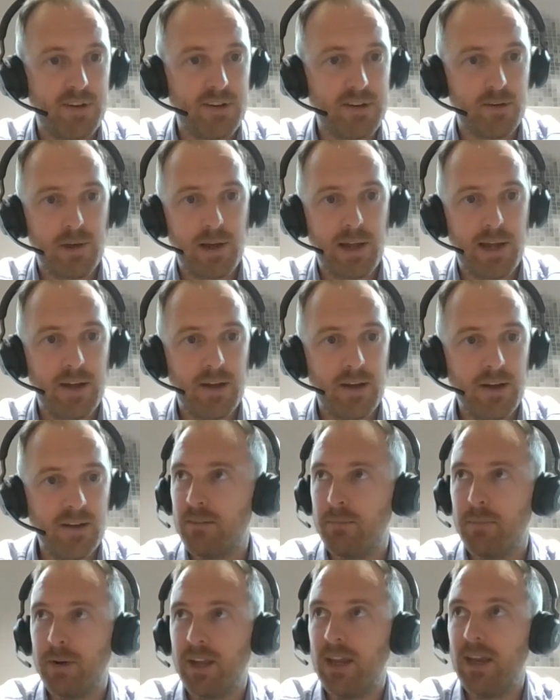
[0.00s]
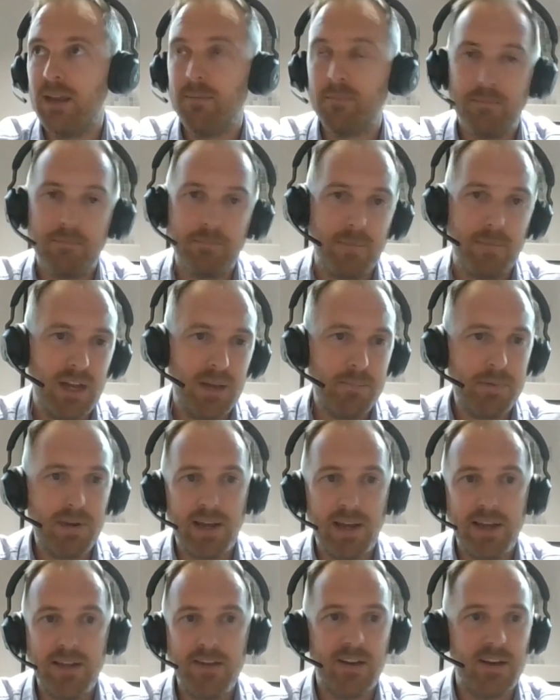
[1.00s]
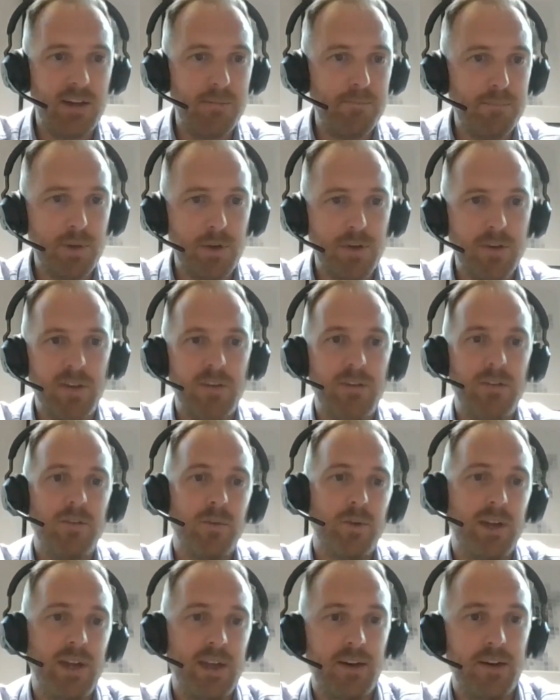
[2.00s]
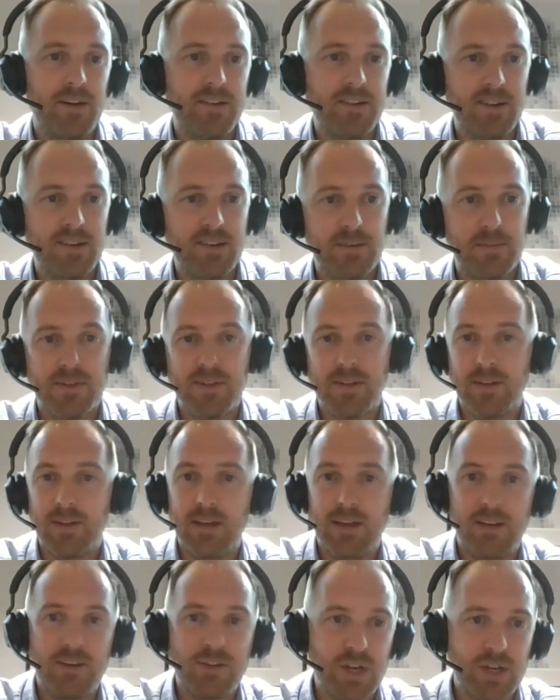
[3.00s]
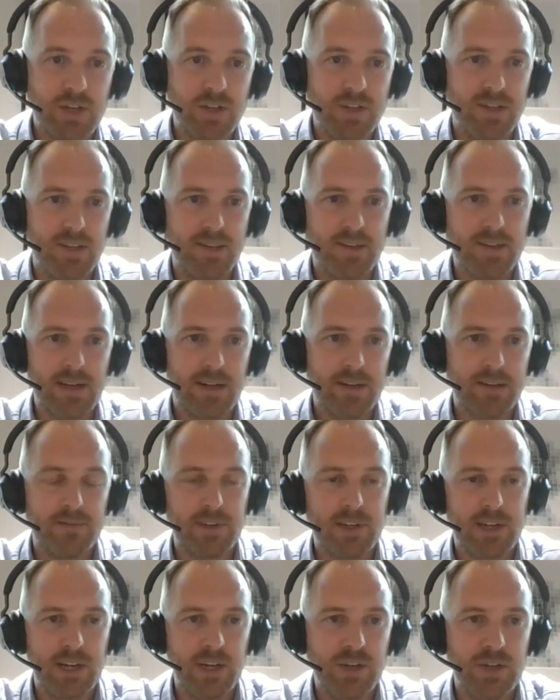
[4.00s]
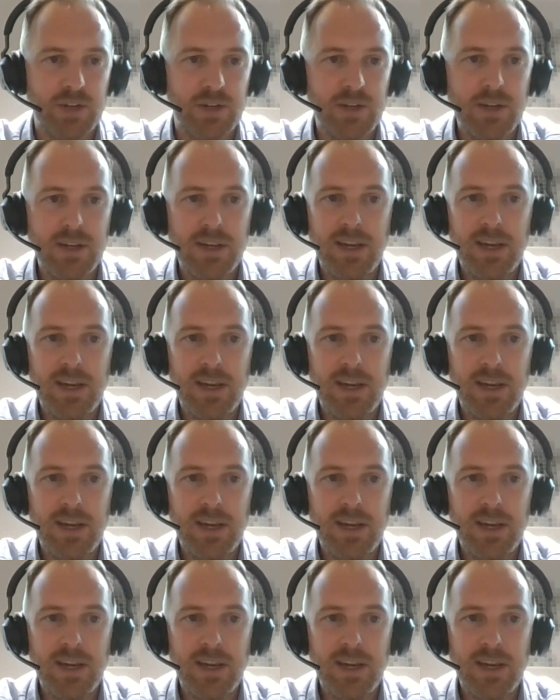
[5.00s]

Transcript: adversarial AI, somebody manipulating an input into an AI system so that it changes its classification.